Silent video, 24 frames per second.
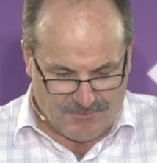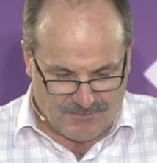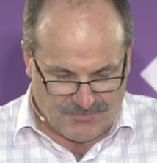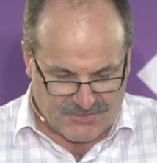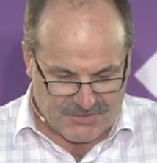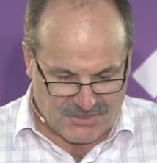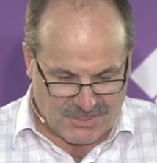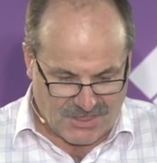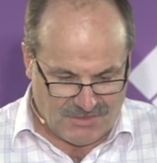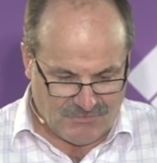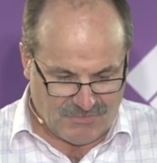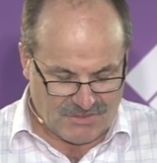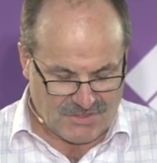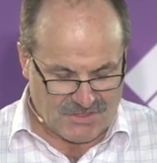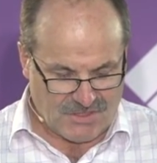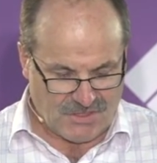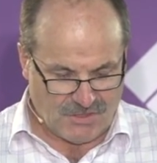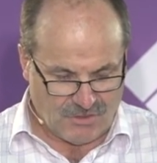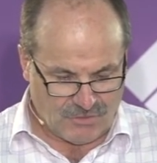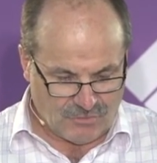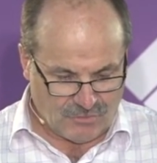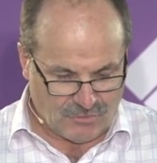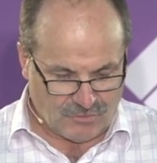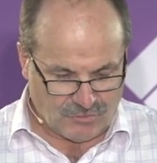Stephen
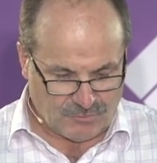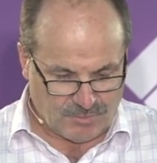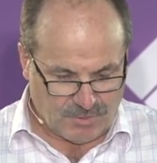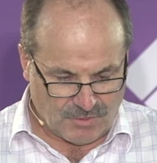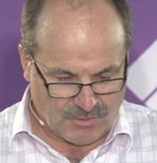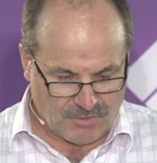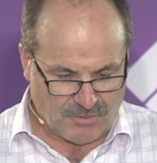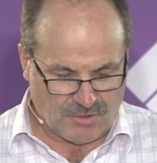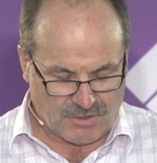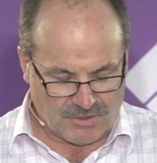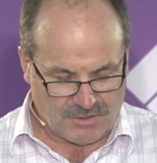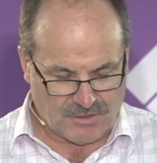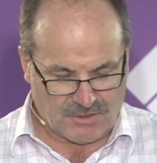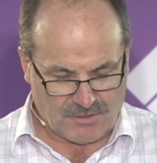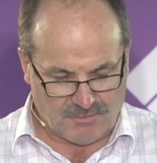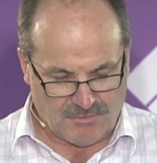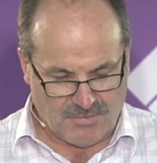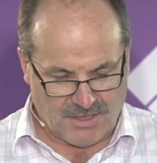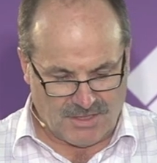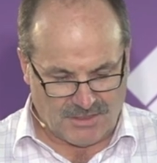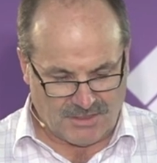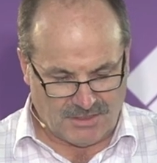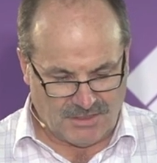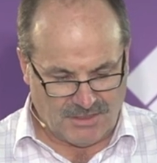Tindall's put quite a lot of
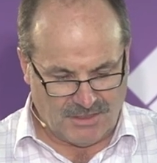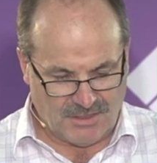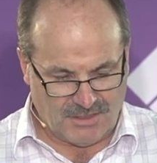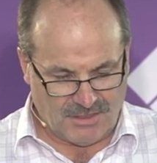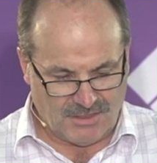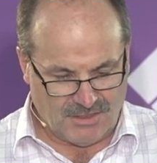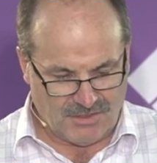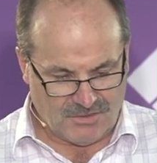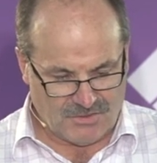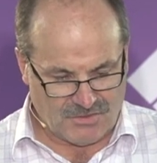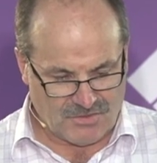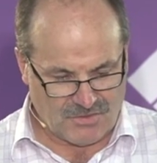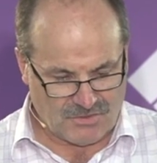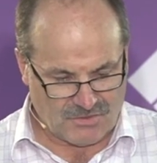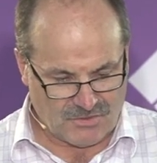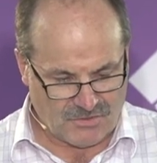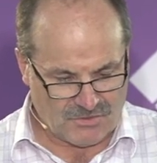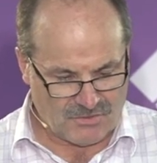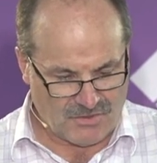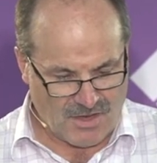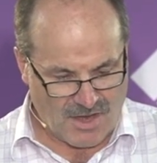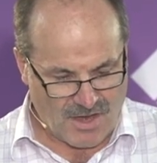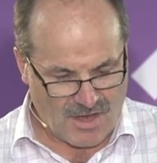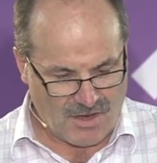money
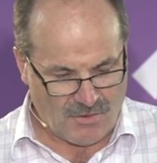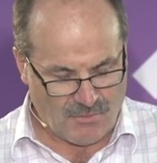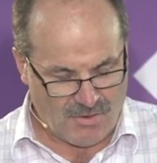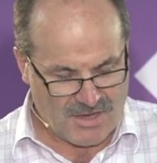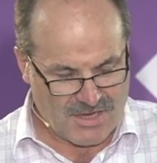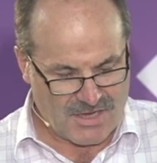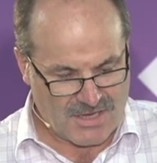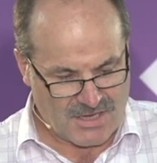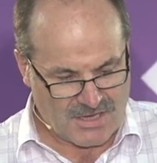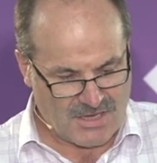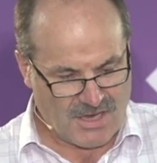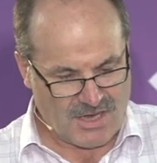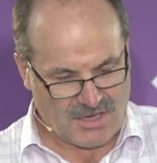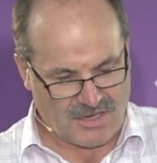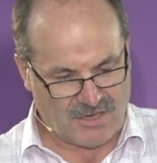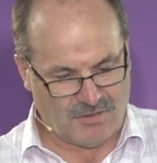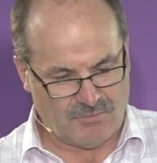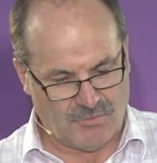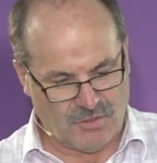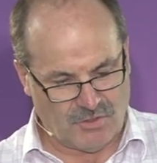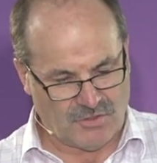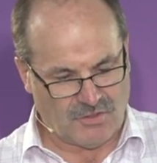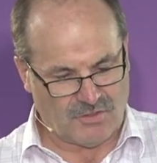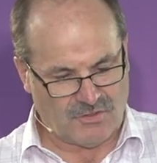into how we connect
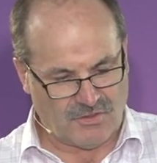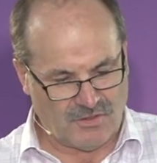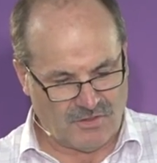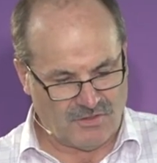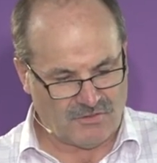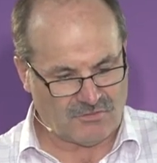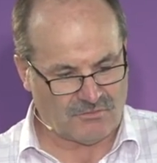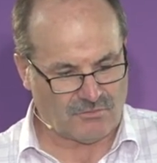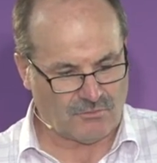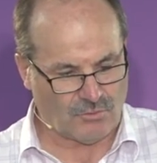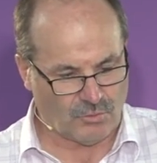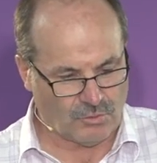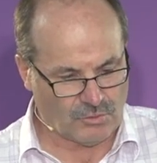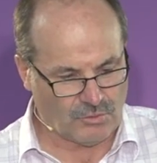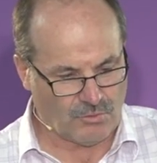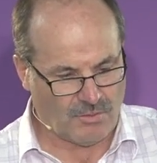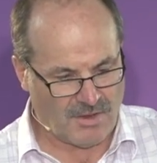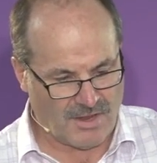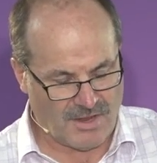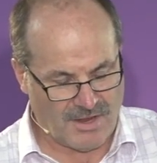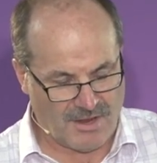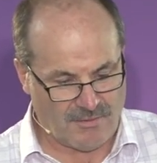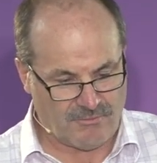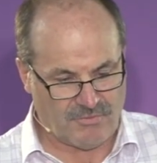communities all the
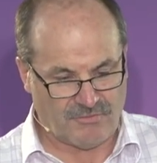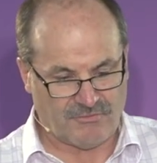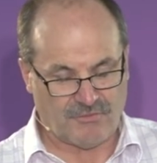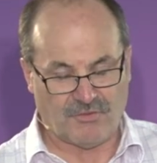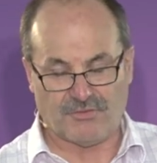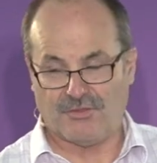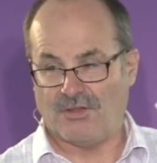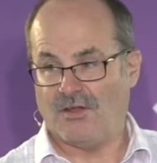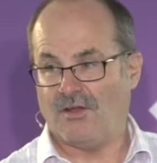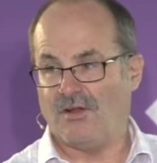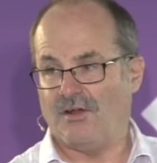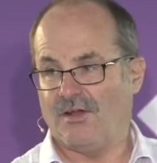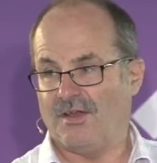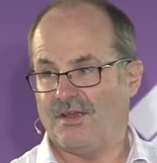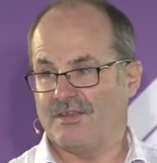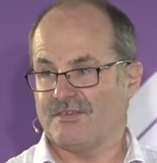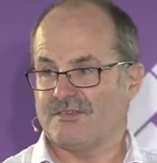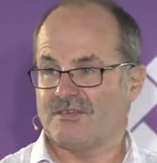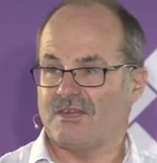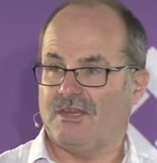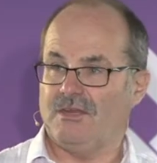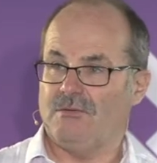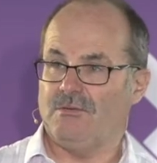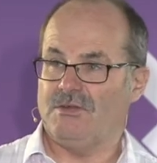way up. We've got the
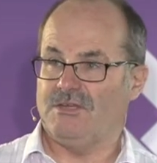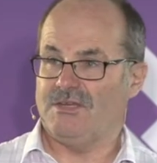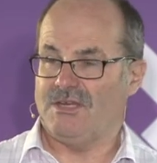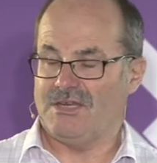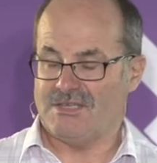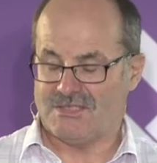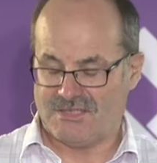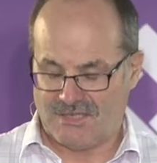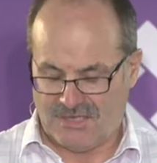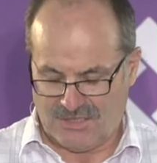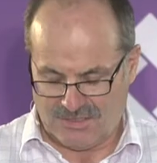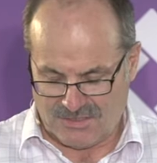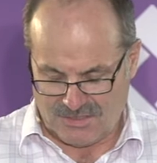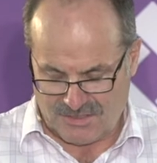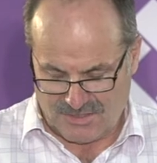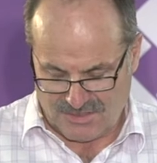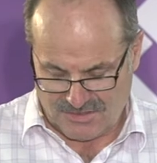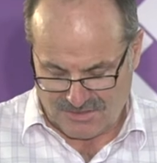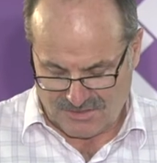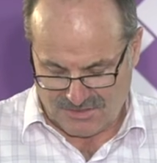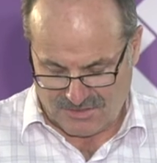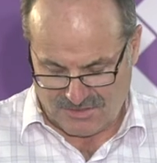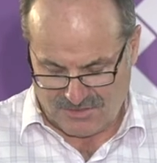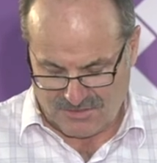highest Kiwi
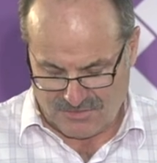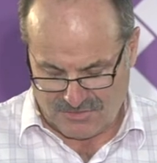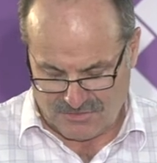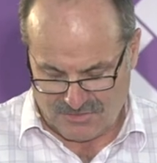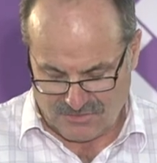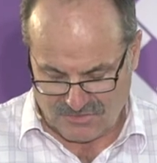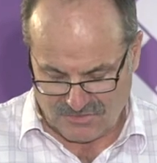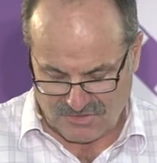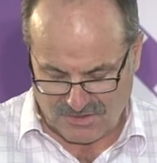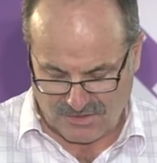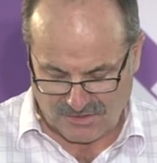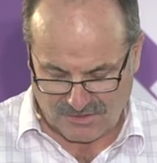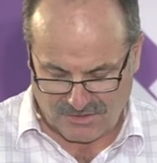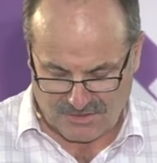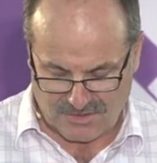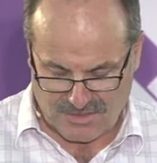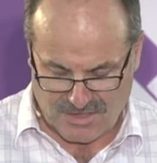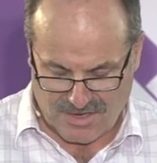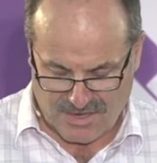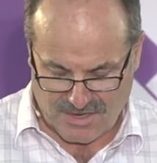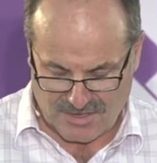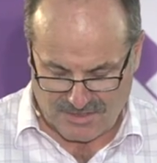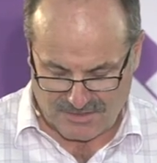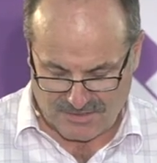densities in New Zealand
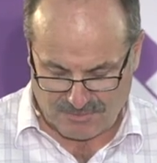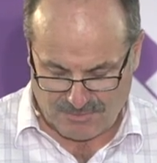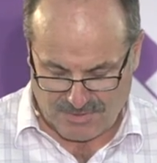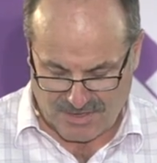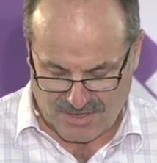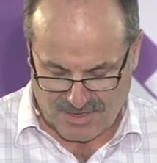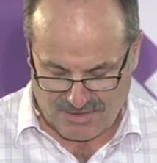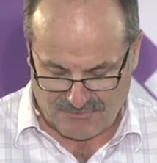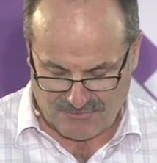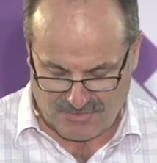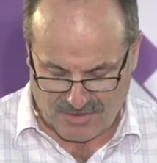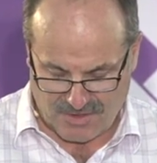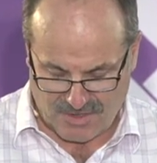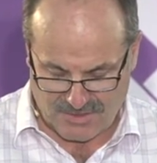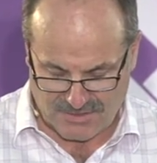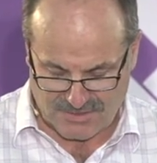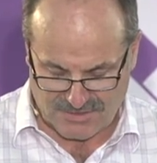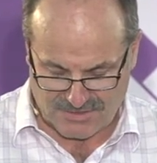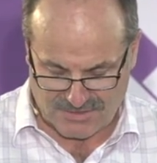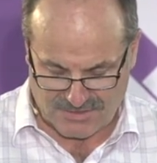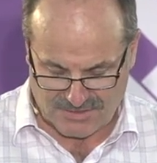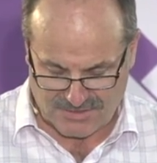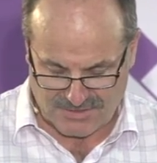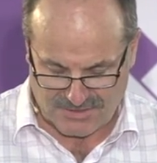now at the Bay of
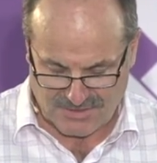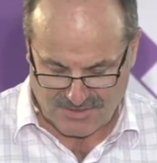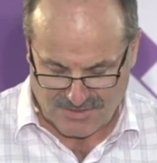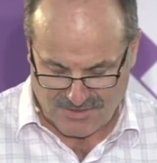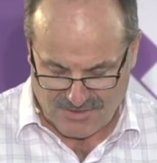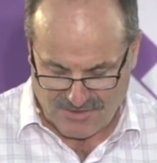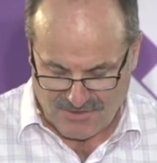Islands.